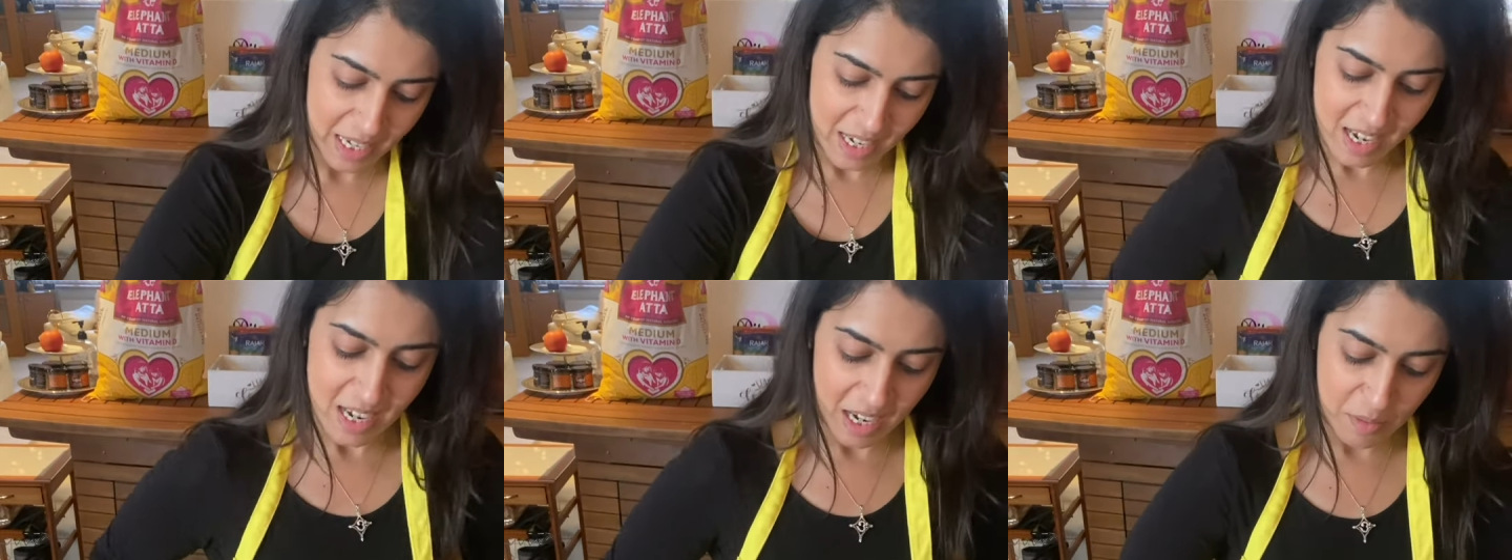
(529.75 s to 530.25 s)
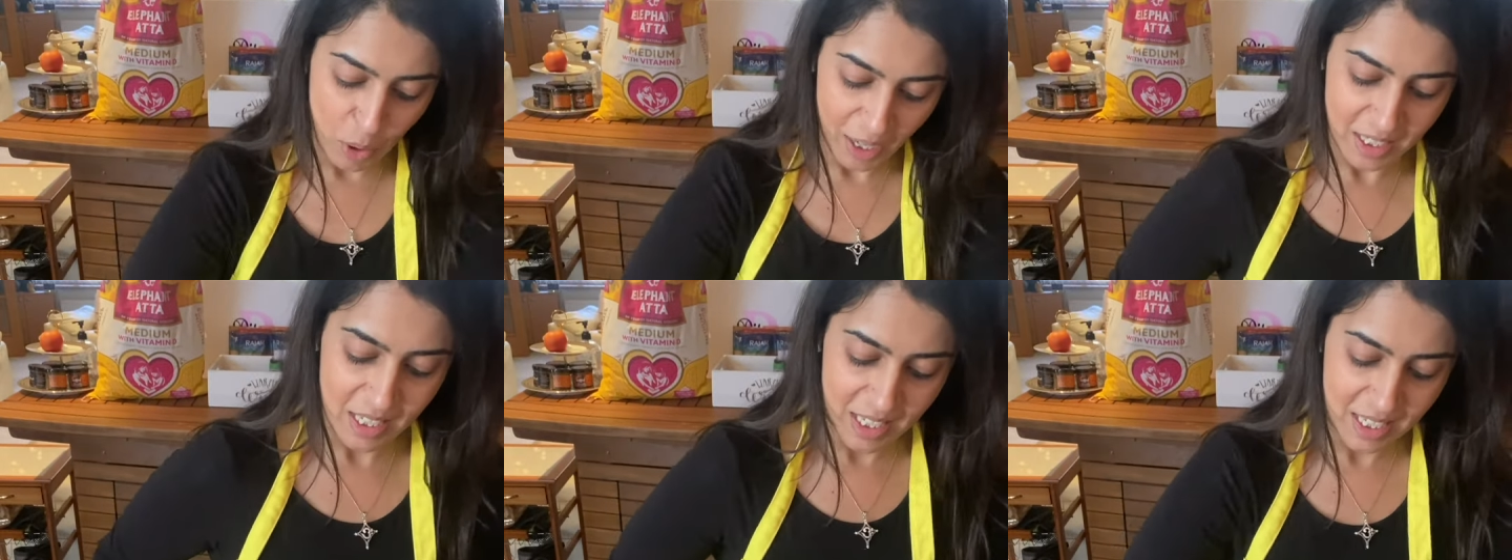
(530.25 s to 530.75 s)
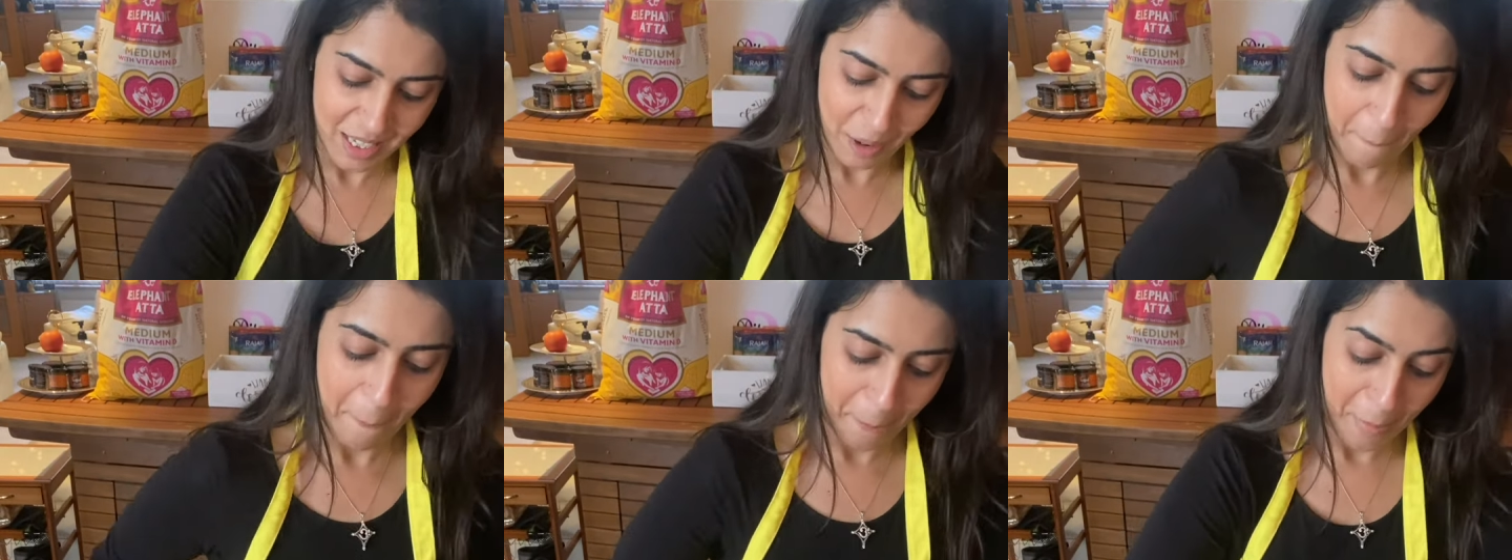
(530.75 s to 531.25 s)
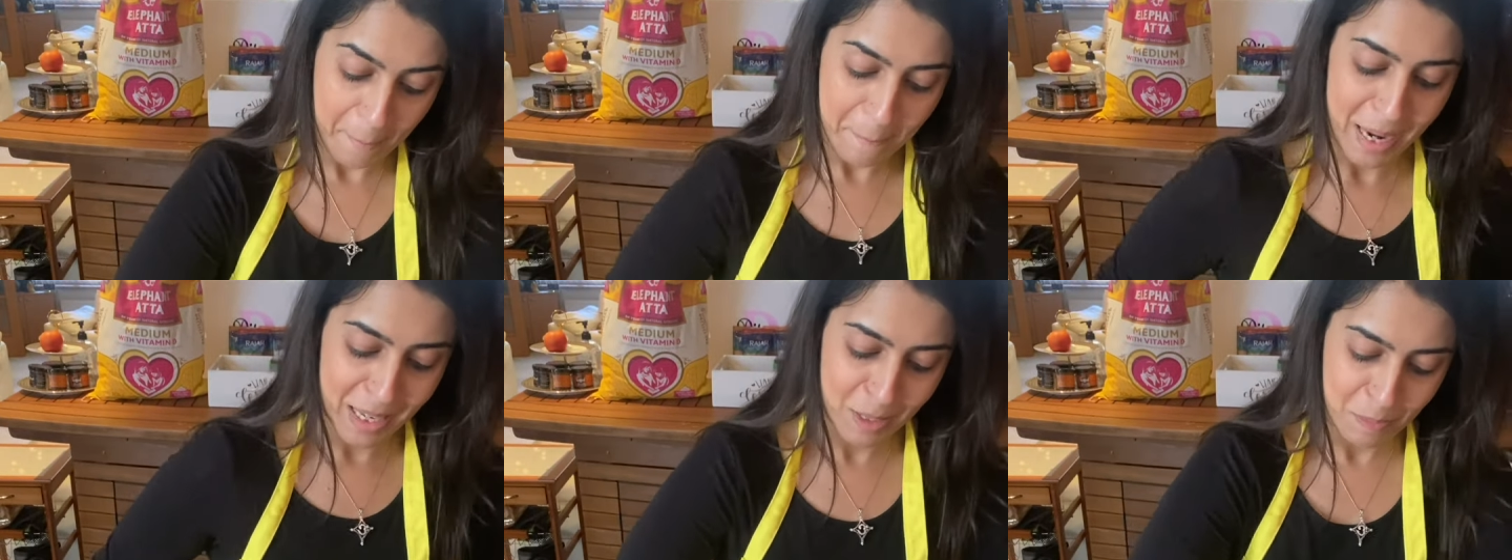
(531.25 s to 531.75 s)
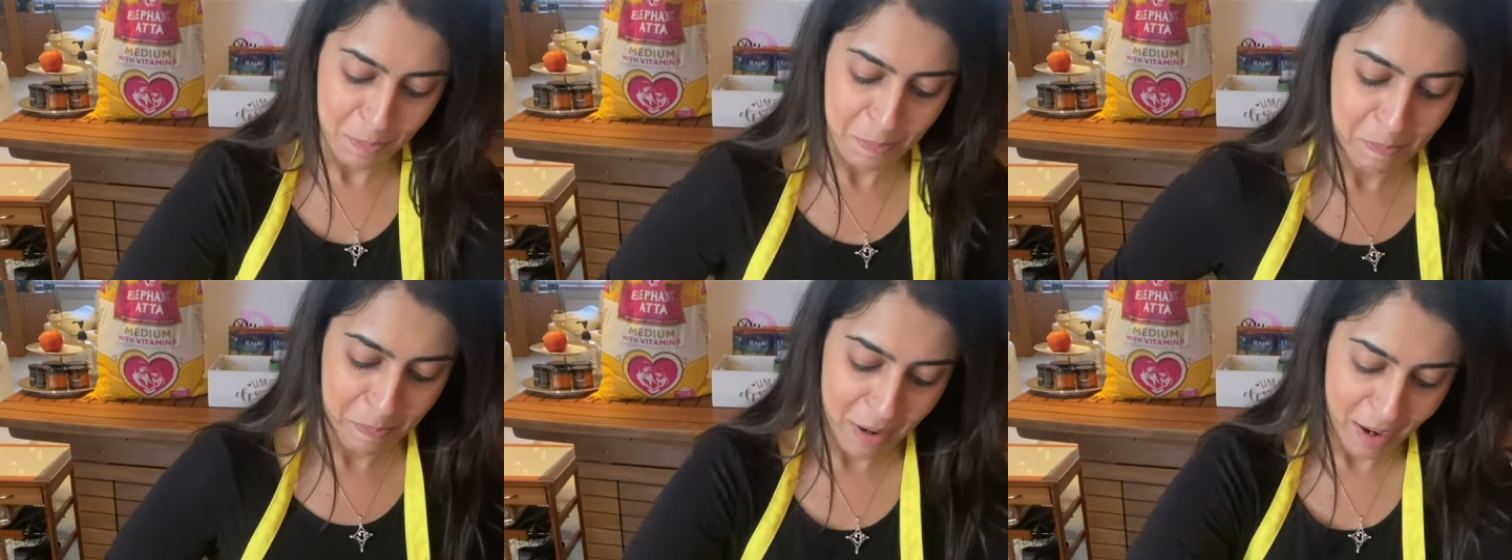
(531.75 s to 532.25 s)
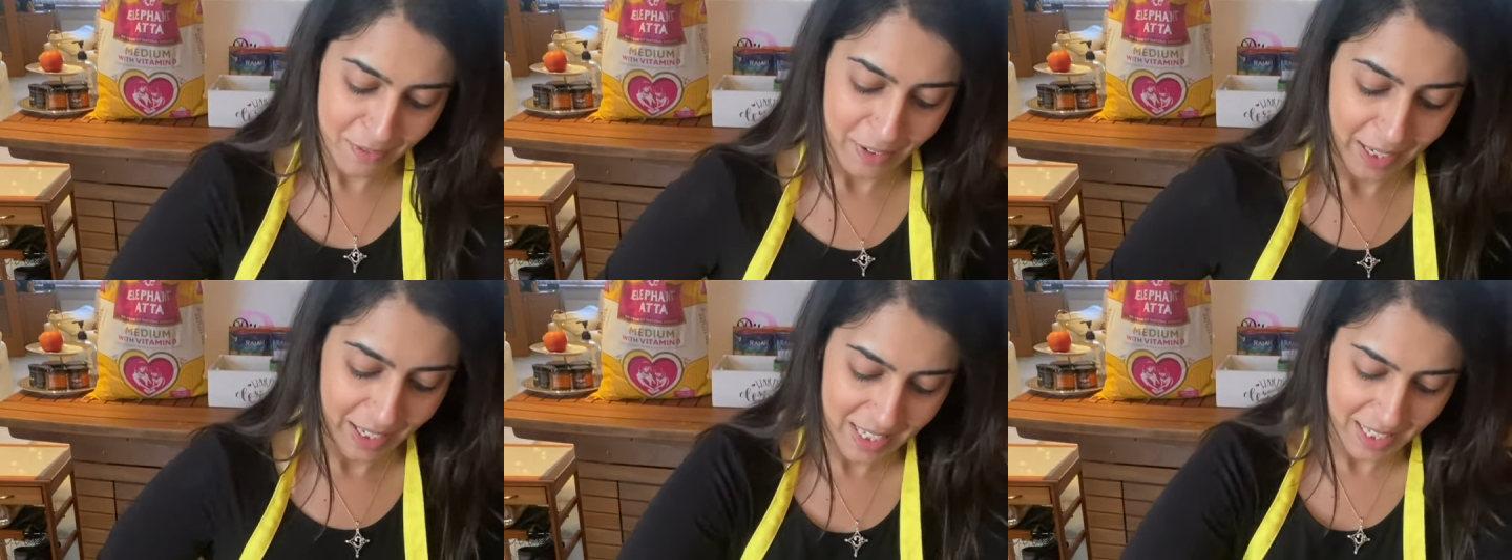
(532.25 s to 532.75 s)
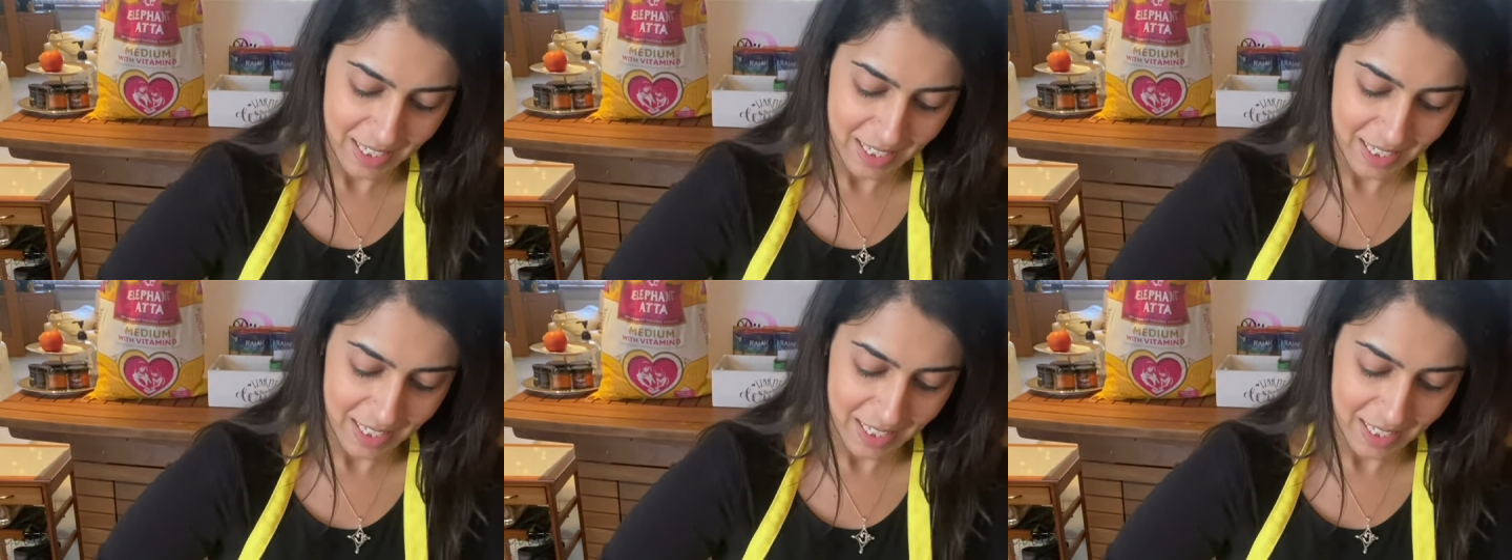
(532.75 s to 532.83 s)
And practice makes perfect.